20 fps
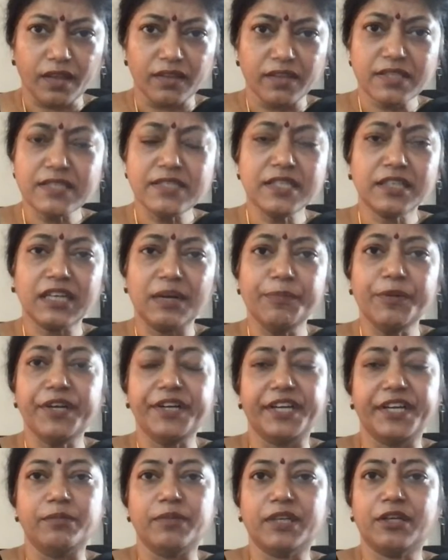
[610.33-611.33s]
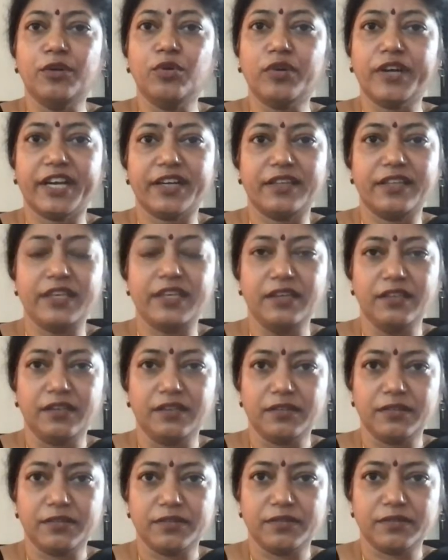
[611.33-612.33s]
this is a community. But look at the
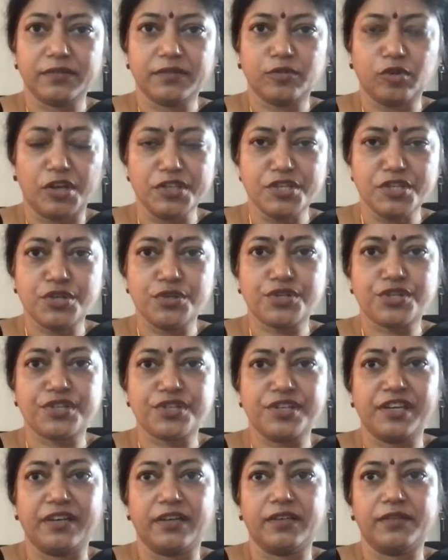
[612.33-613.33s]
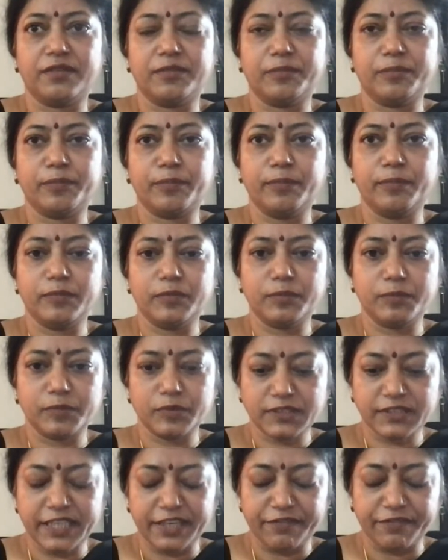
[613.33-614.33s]
constitutional
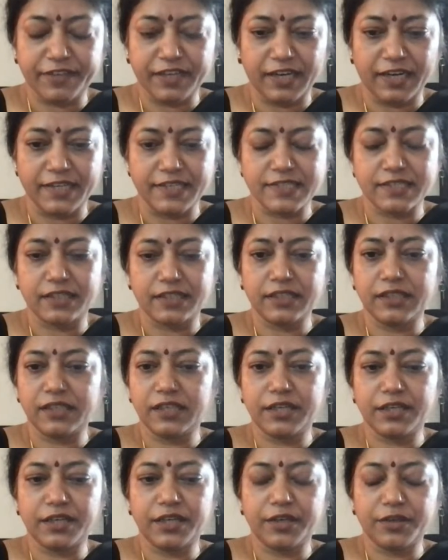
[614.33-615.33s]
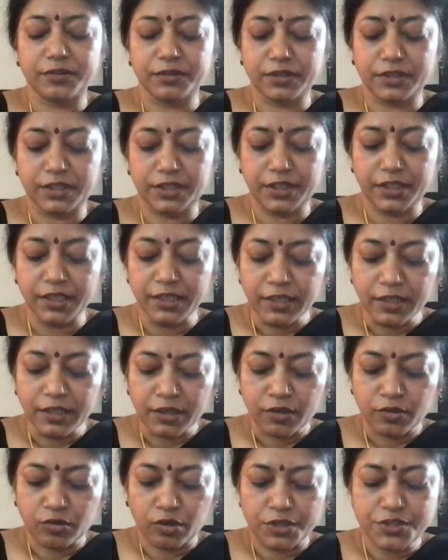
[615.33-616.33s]
safeguards. The
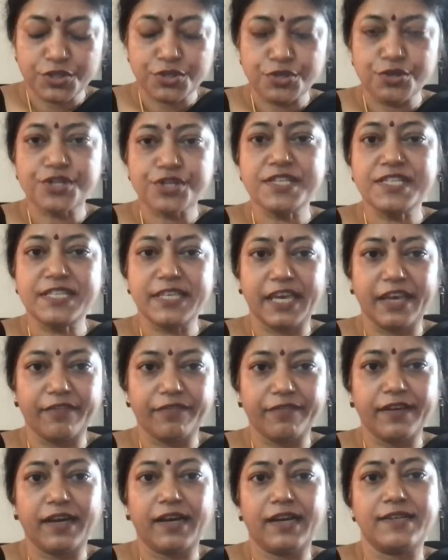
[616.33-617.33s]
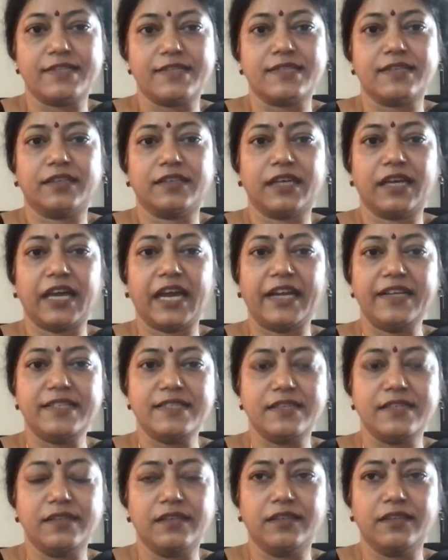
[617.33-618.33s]
constitution safeguards
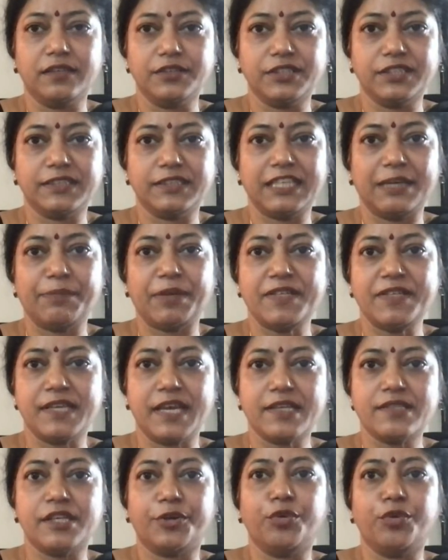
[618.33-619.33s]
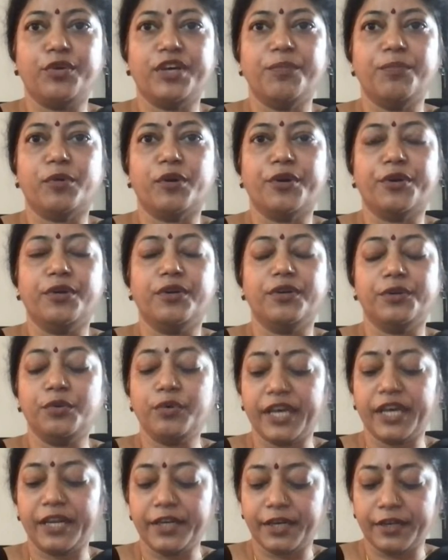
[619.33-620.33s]
and nurtures them and says that you can
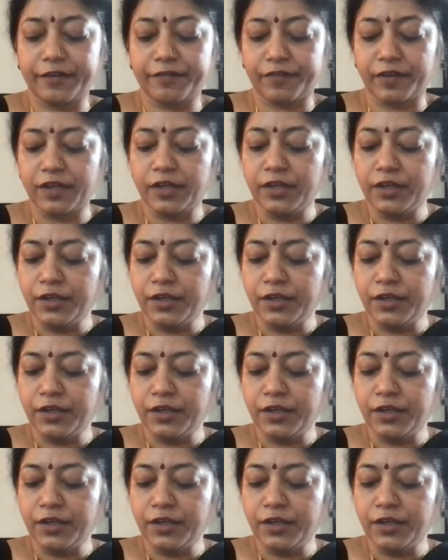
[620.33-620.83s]
give